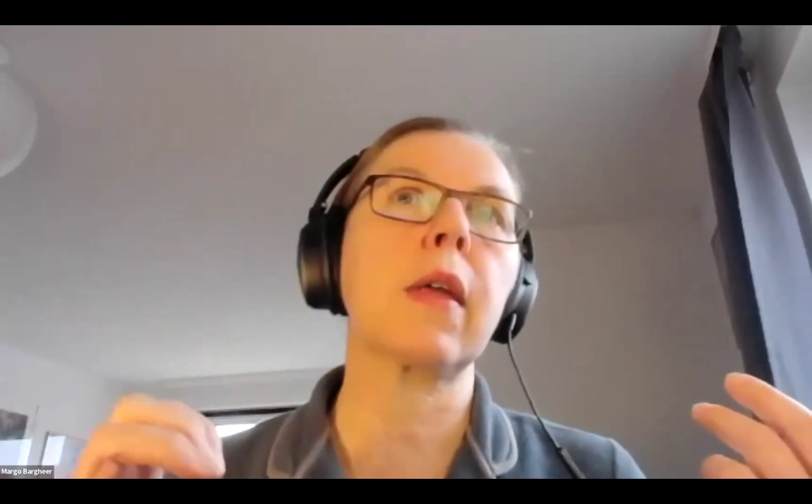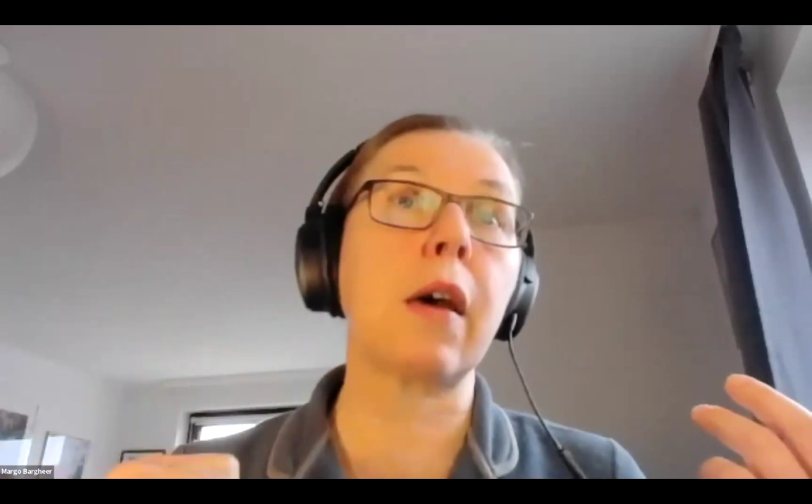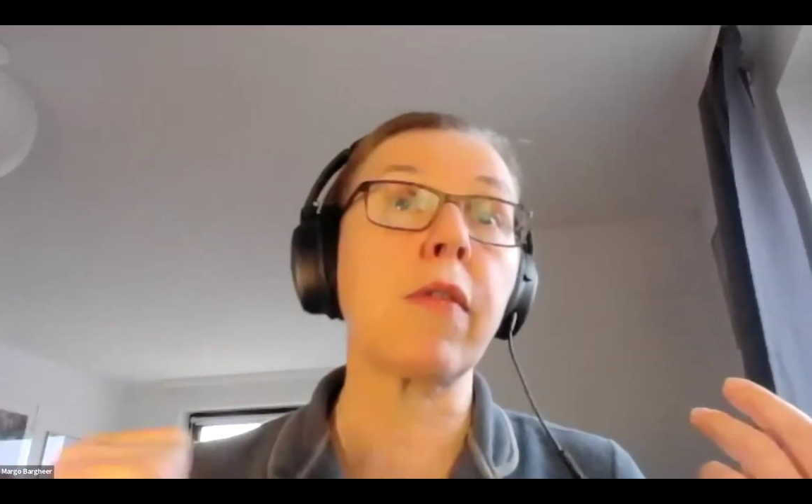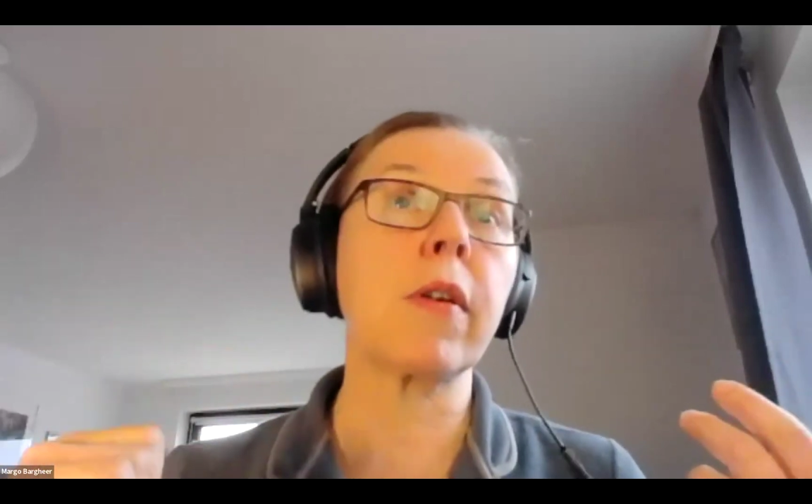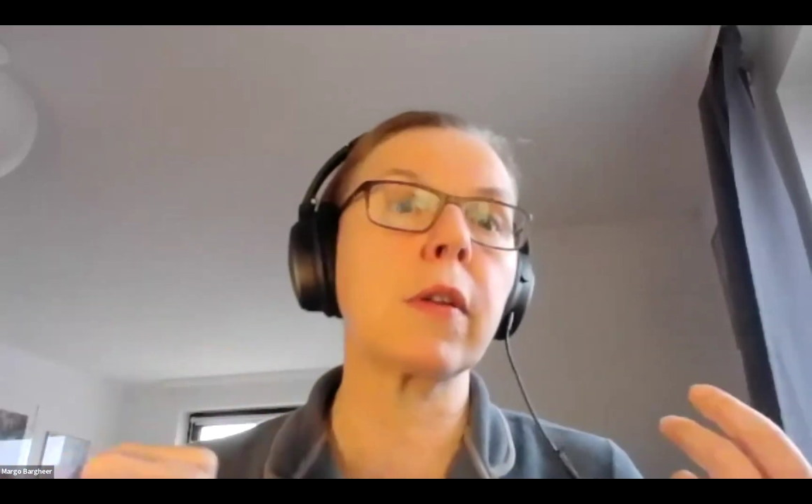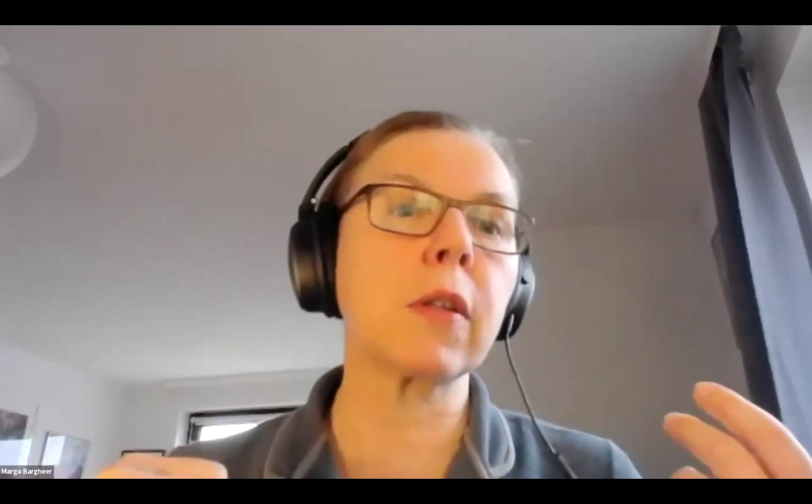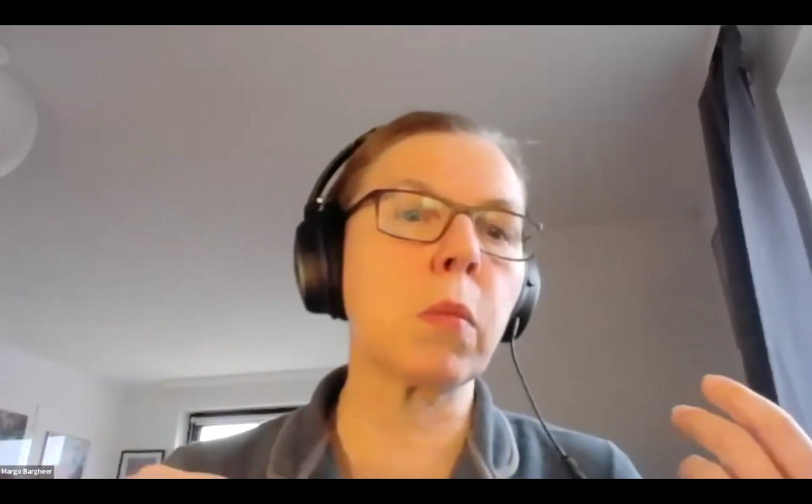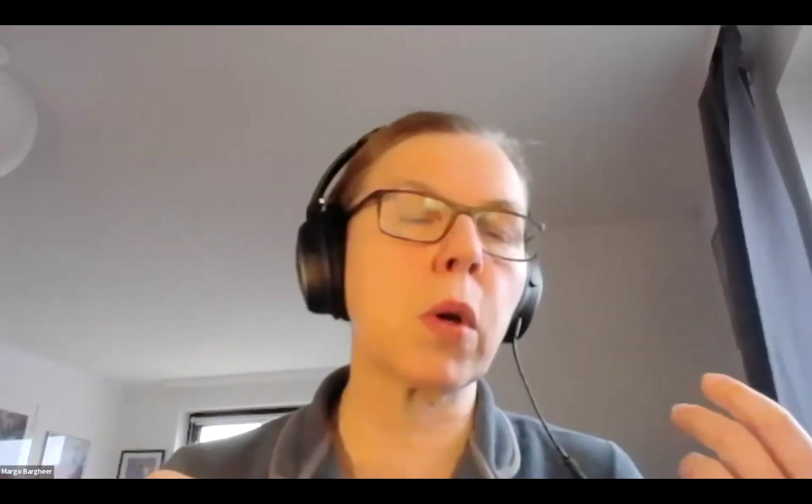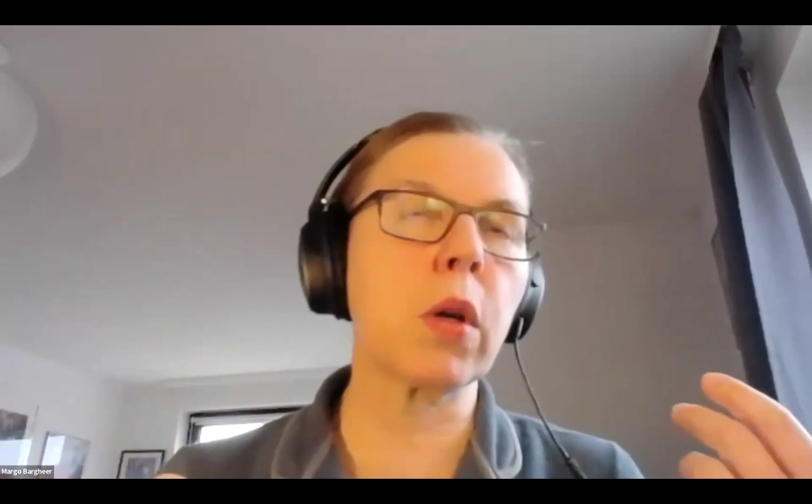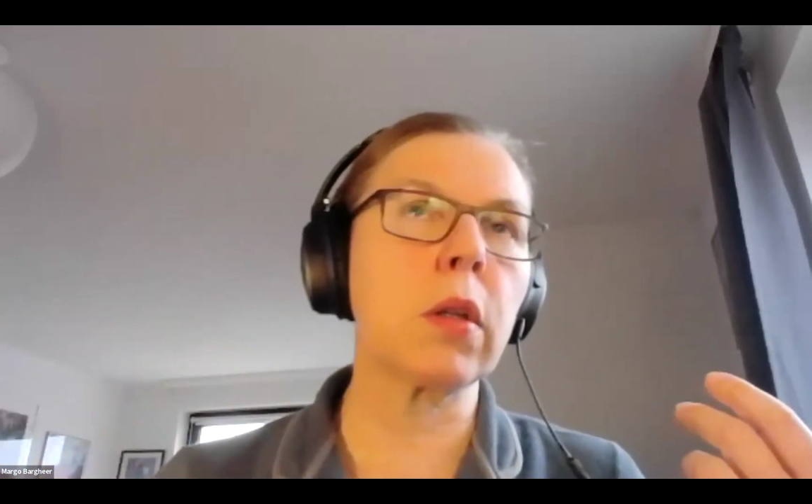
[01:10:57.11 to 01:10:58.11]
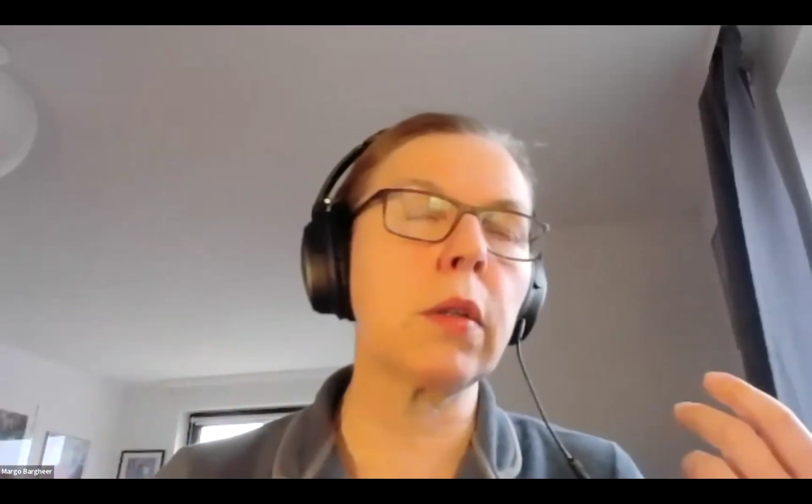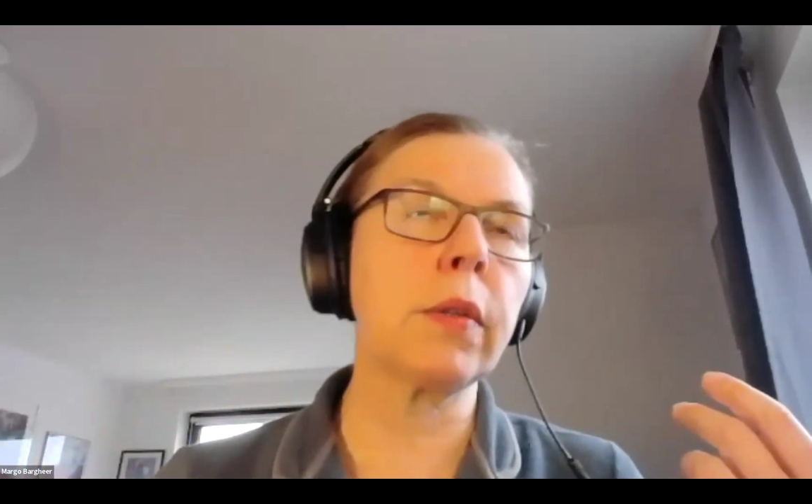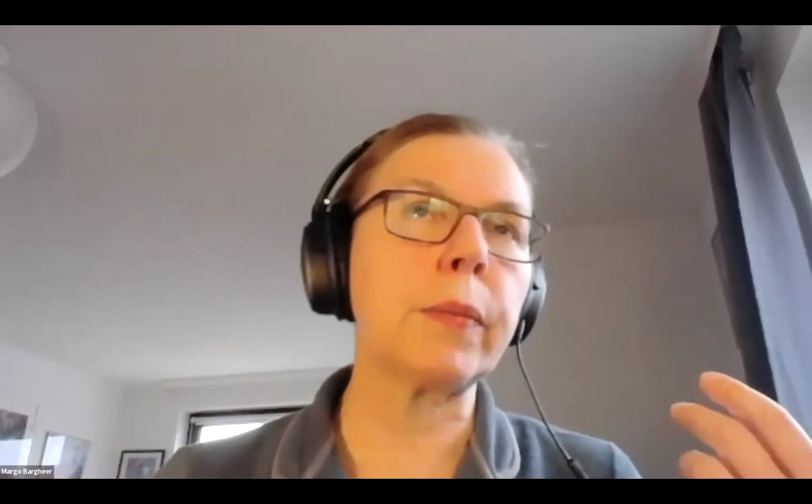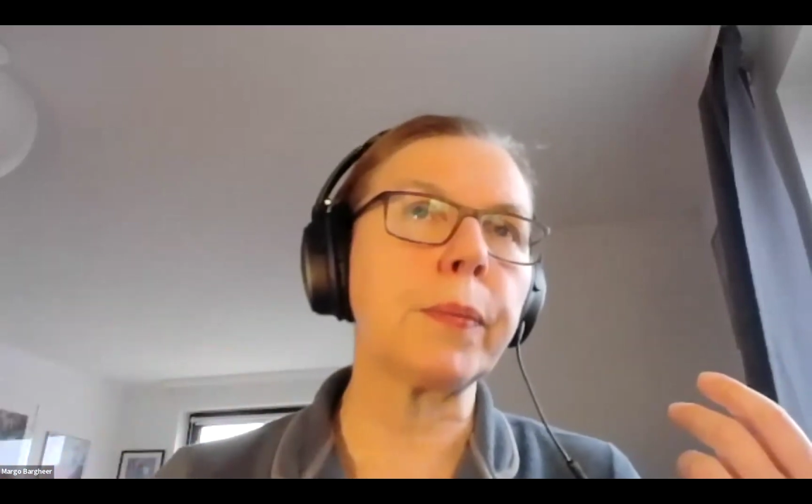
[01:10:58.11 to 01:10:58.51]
governance model.